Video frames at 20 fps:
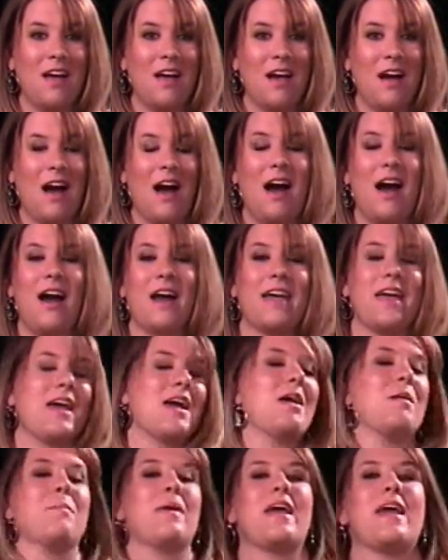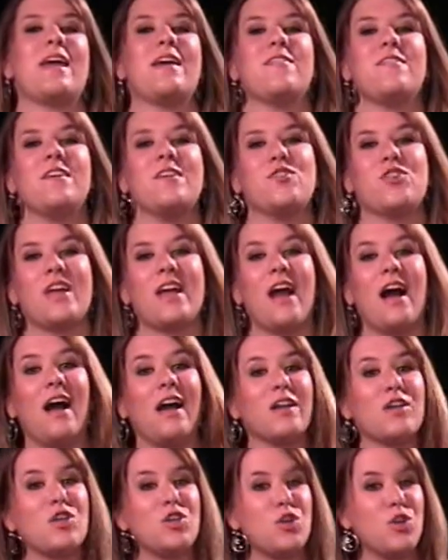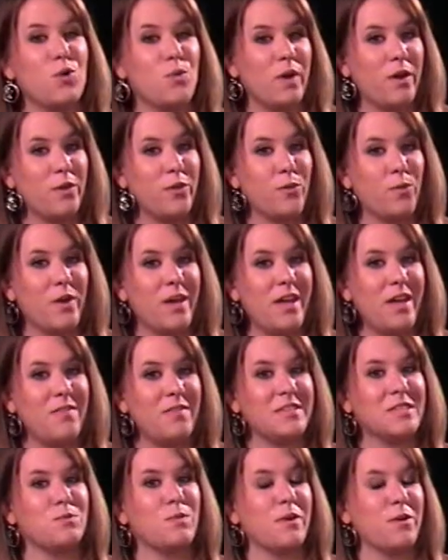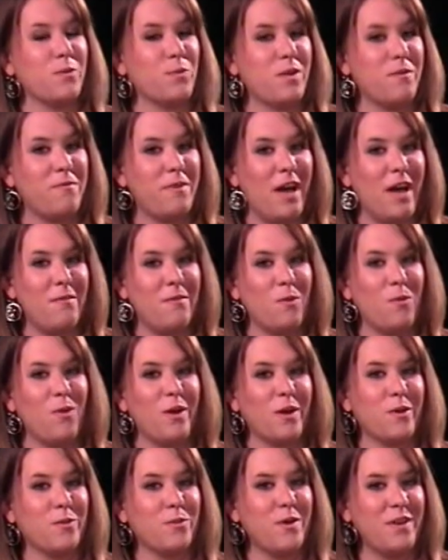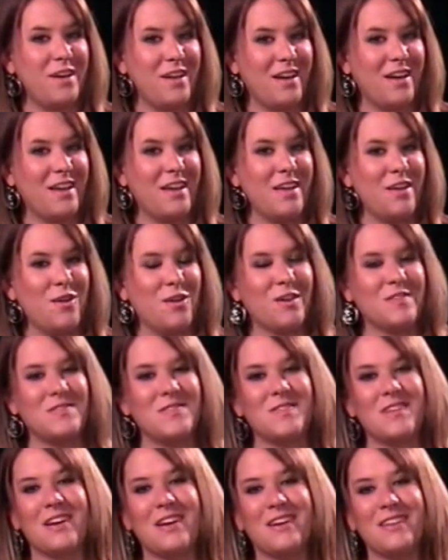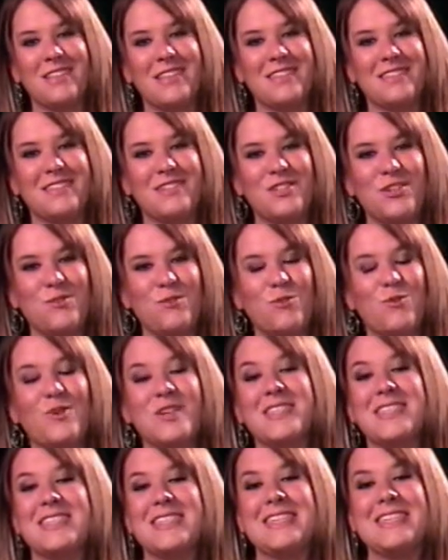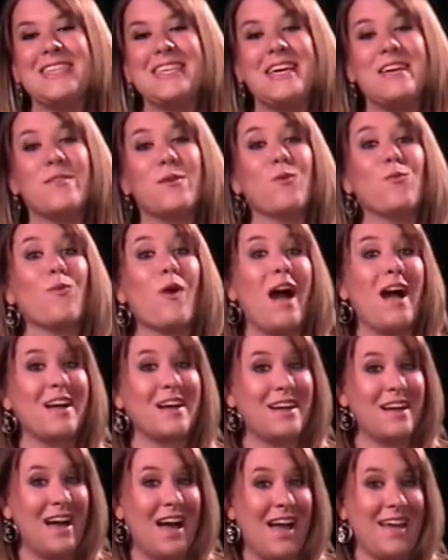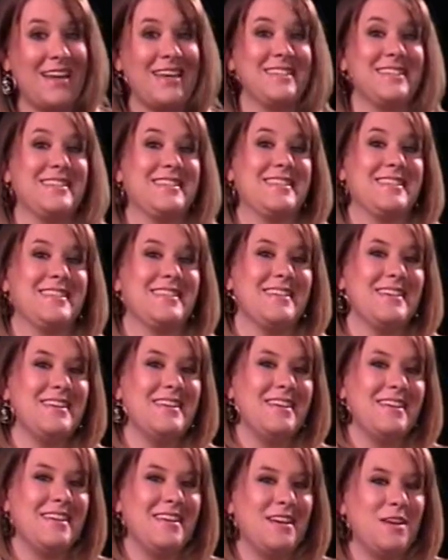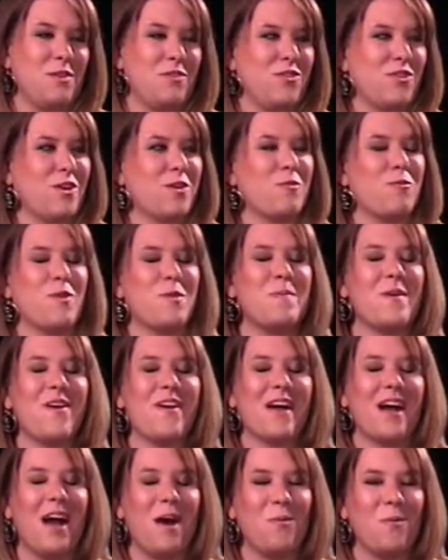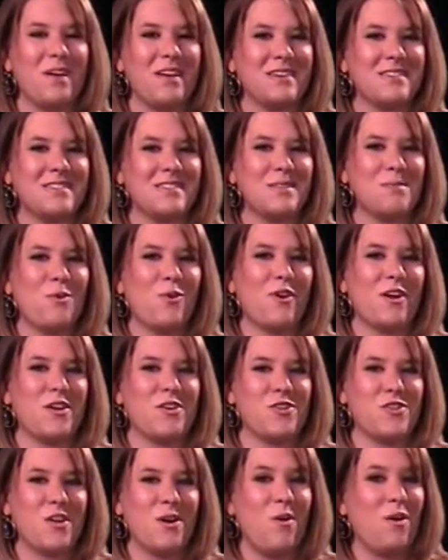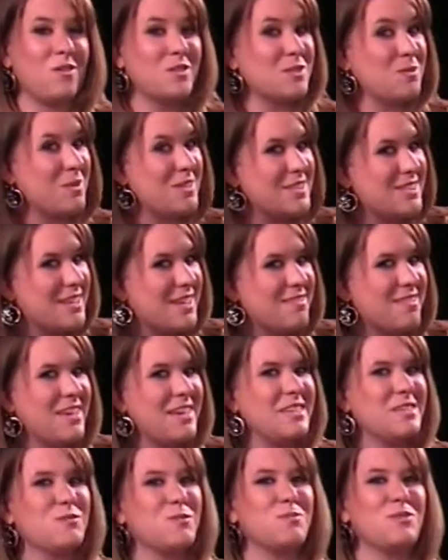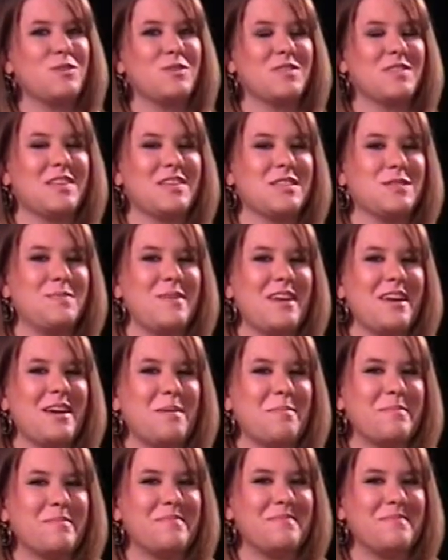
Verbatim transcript: I am a DJ on Q103, that's 1035 and 1039. You can uh, listen to Crista Leigh, the rock goddess, during Free Beer and Hot Wings, the morning show, also on Sundays from 2 to 6 p.m.